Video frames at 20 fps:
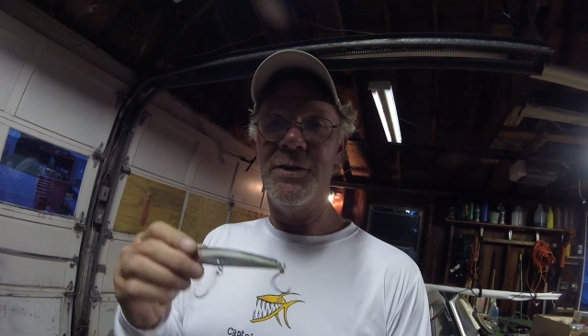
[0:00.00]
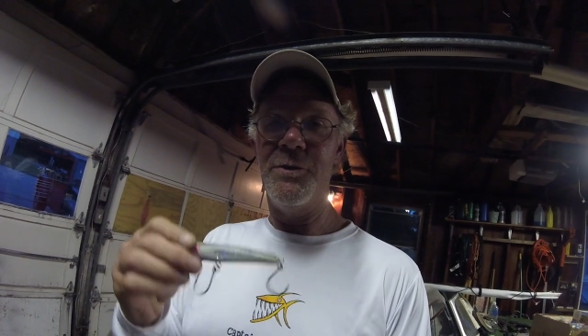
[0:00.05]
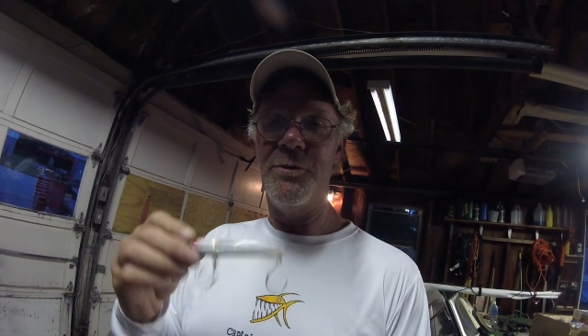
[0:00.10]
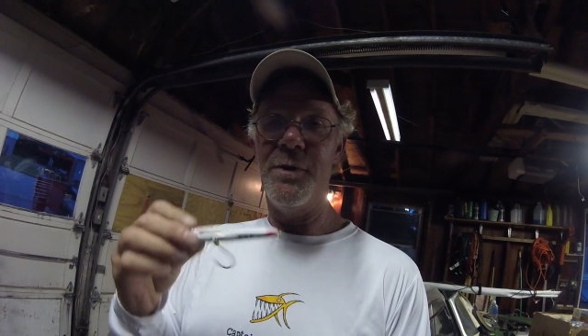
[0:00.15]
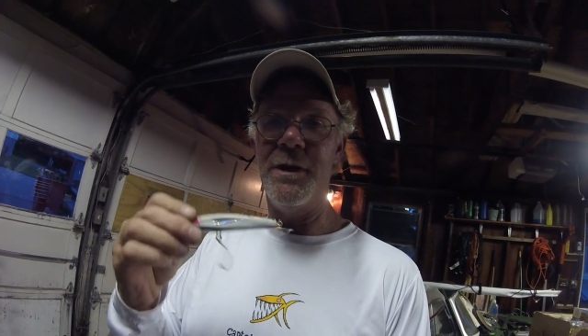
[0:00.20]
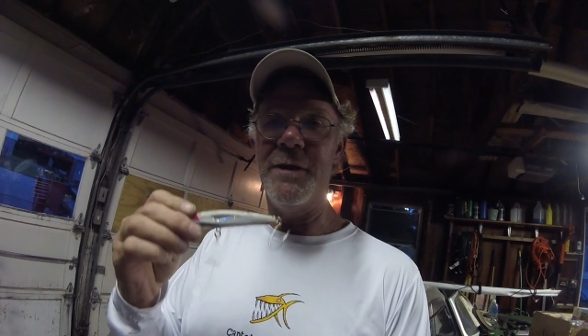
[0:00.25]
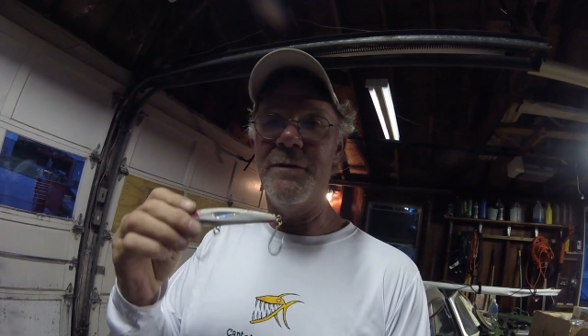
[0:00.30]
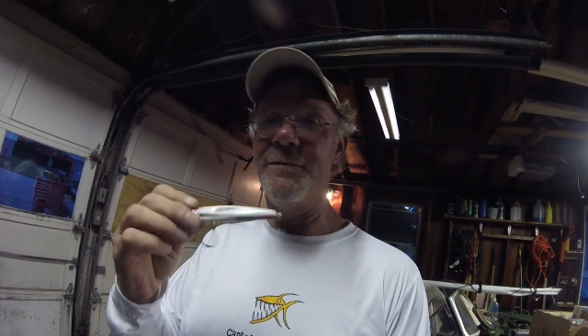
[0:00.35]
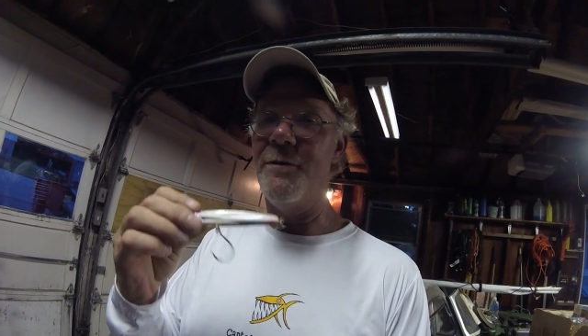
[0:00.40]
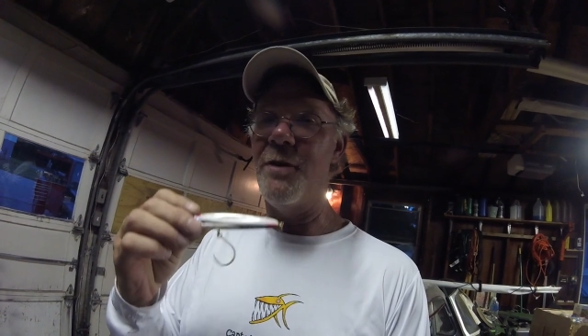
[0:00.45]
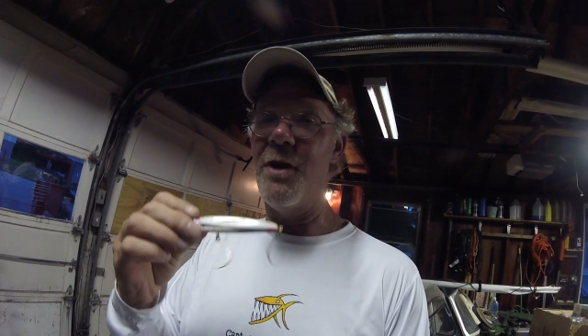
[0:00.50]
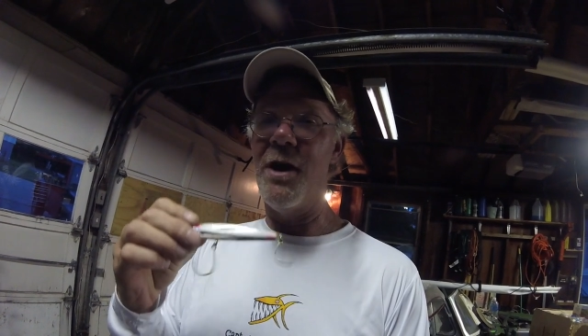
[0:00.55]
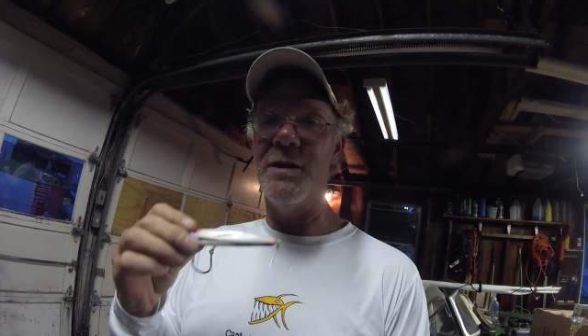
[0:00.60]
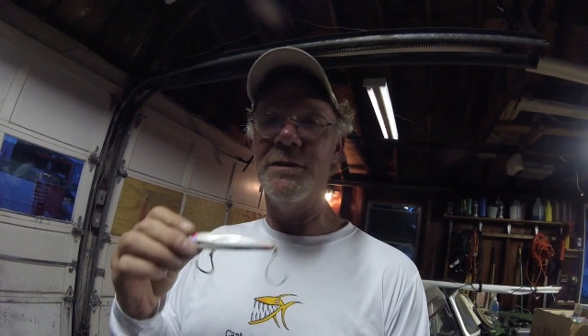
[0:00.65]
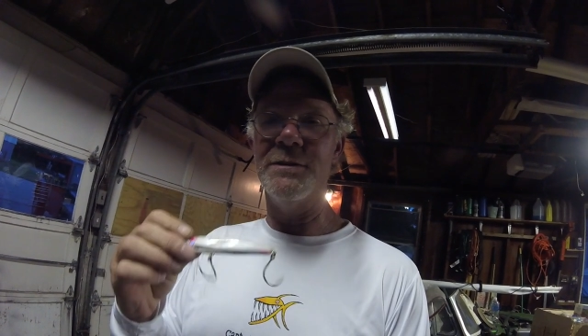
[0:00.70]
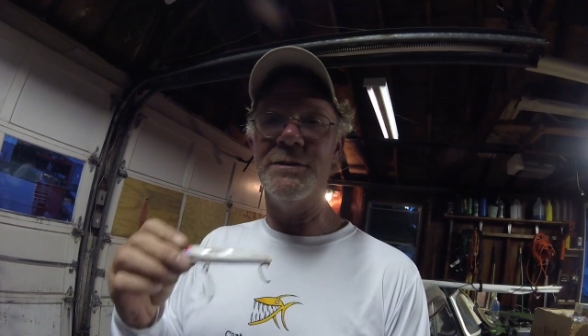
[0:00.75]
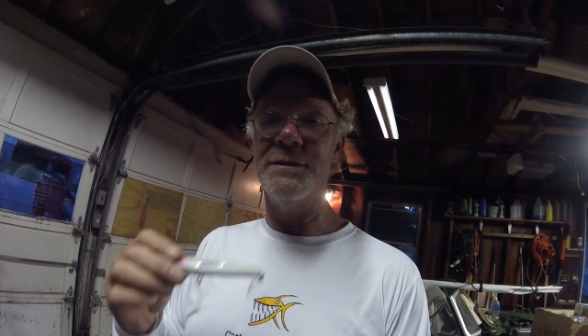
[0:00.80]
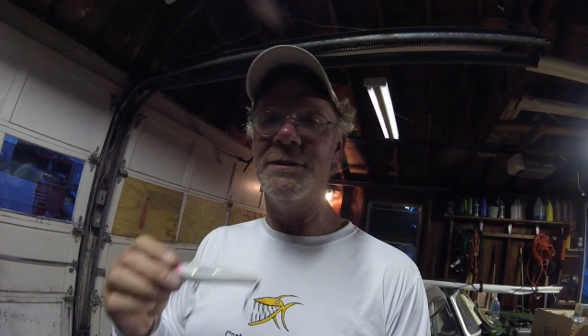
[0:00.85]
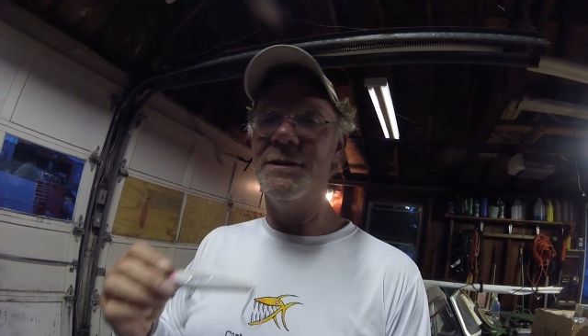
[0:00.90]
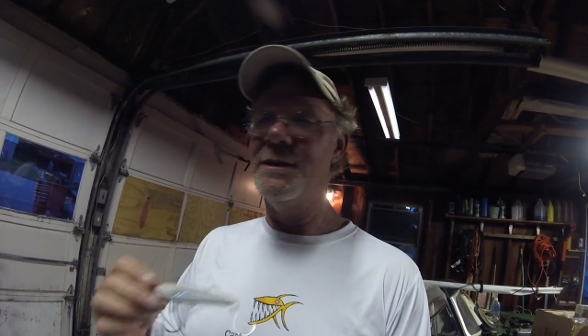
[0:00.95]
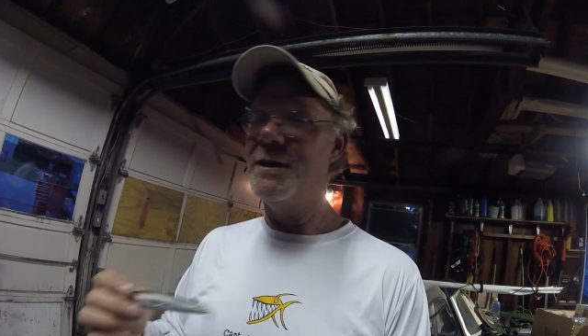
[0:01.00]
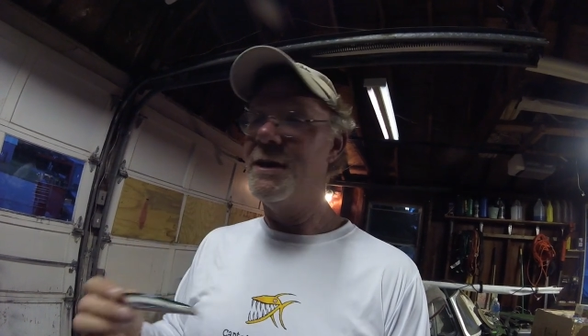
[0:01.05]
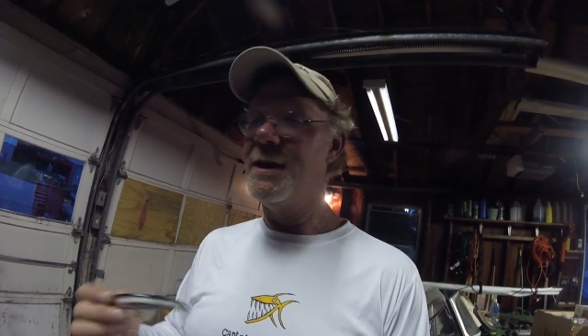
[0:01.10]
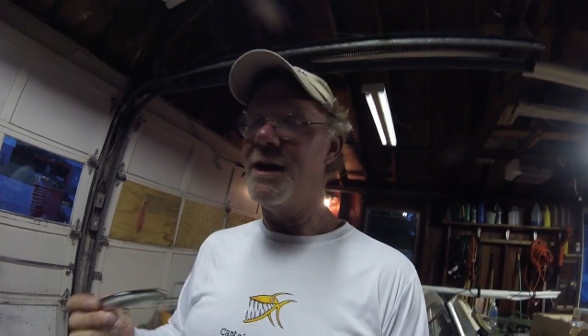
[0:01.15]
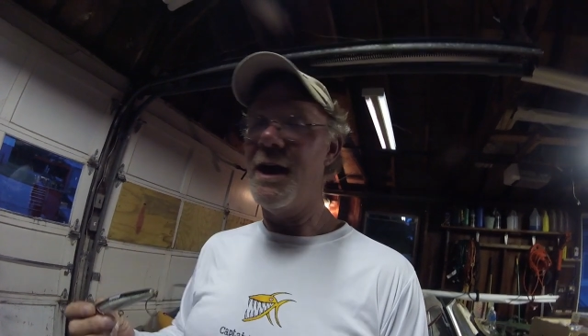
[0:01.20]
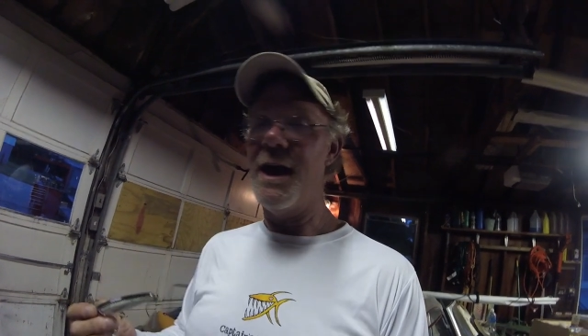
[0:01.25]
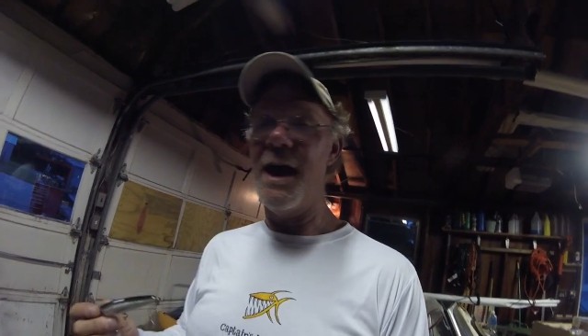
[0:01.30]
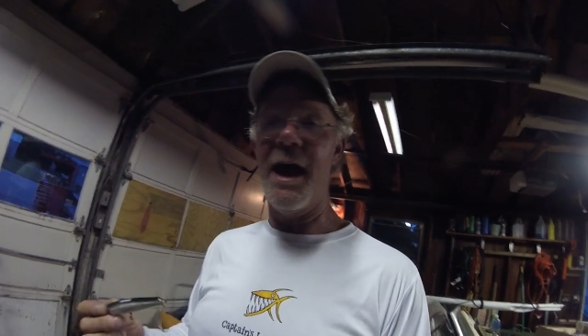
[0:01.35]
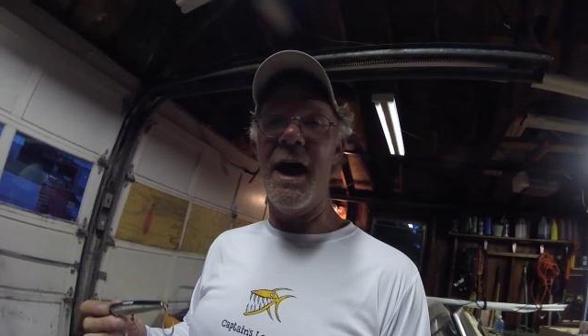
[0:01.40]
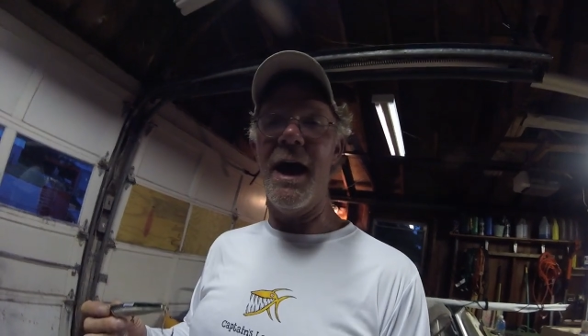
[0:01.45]
when it falls.
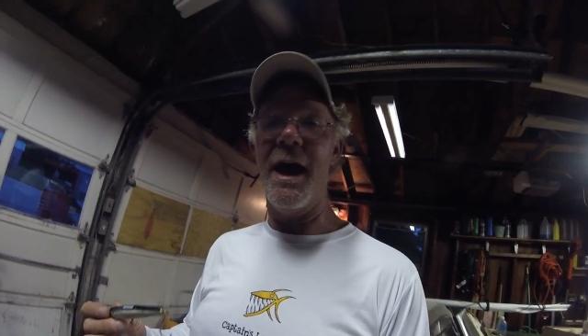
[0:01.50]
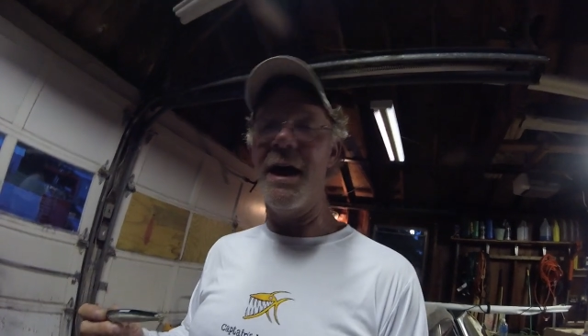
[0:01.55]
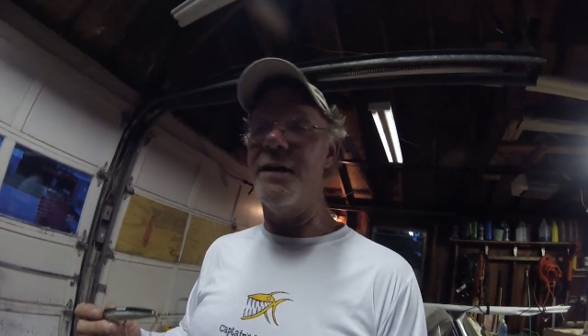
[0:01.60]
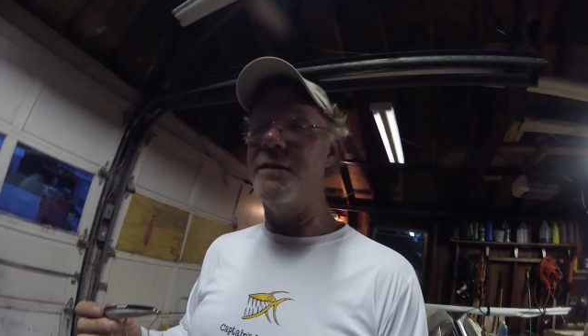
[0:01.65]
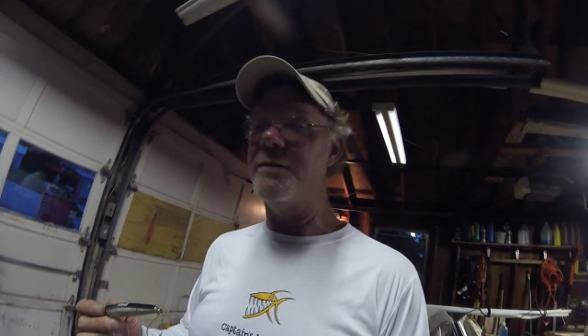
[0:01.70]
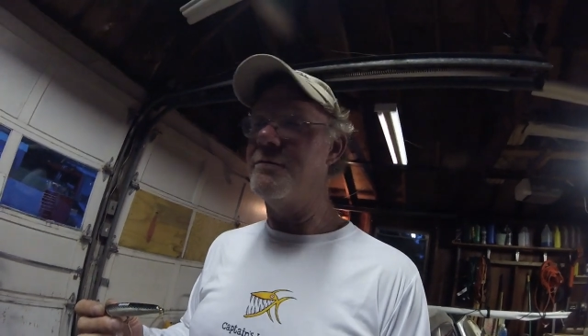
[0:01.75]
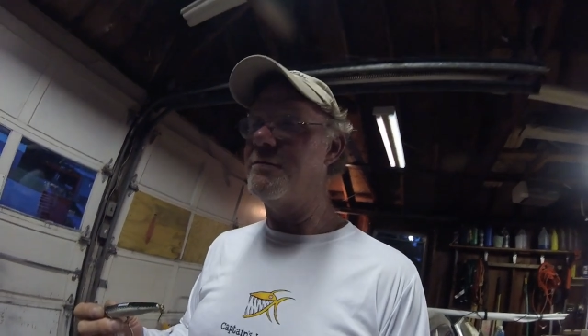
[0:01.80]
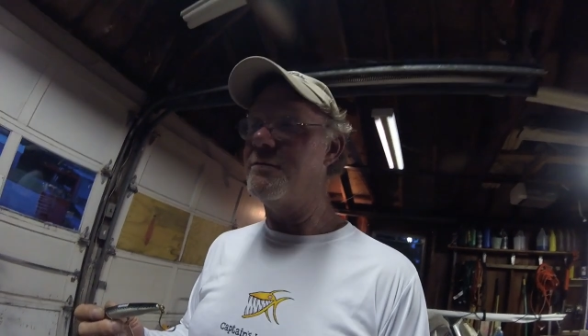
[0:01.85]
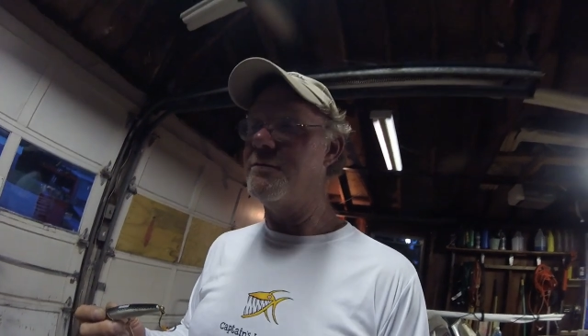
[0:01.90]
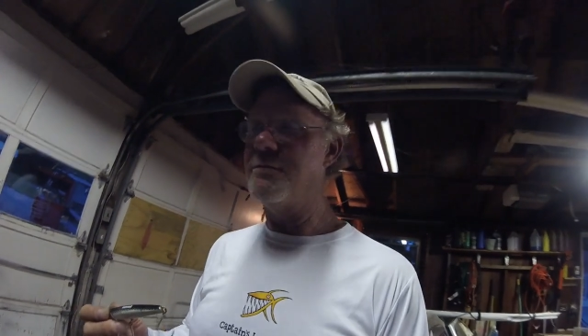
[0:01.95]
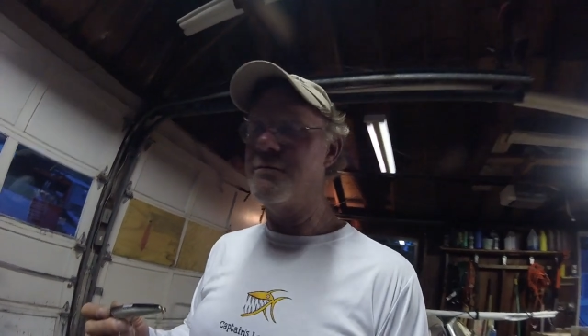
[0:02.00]
And